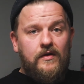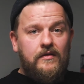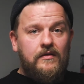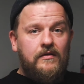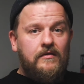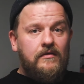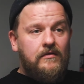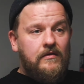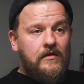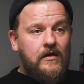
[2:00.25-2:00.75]

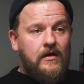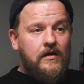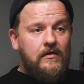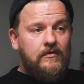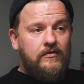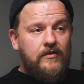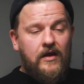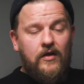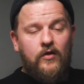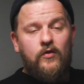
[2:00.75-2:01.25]
and
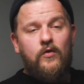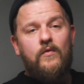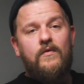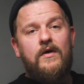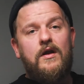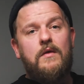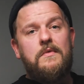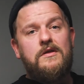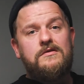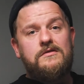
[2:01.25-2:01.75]
uh, thank you
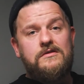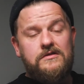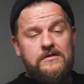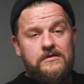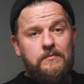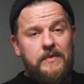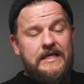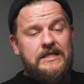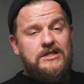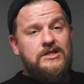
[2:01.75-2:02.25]
very
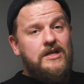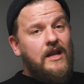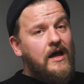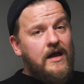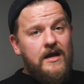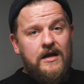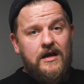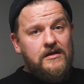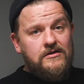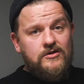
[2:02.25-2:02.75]
much. Please
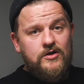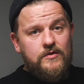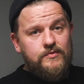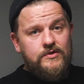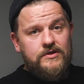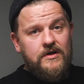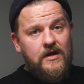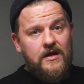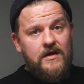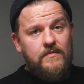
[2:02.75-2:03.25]
like and
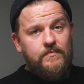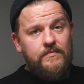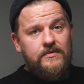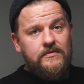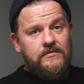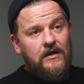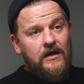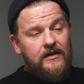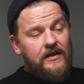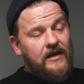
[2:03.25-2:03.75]
subscribe
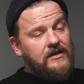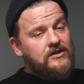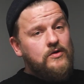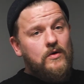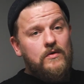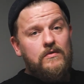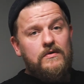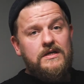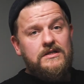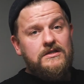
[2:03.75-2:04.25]
and as
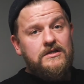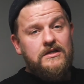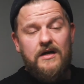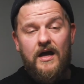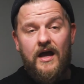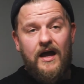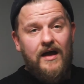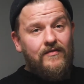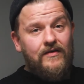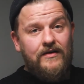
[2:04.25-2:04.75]
always
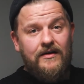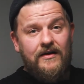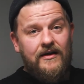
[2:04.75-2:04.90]
have a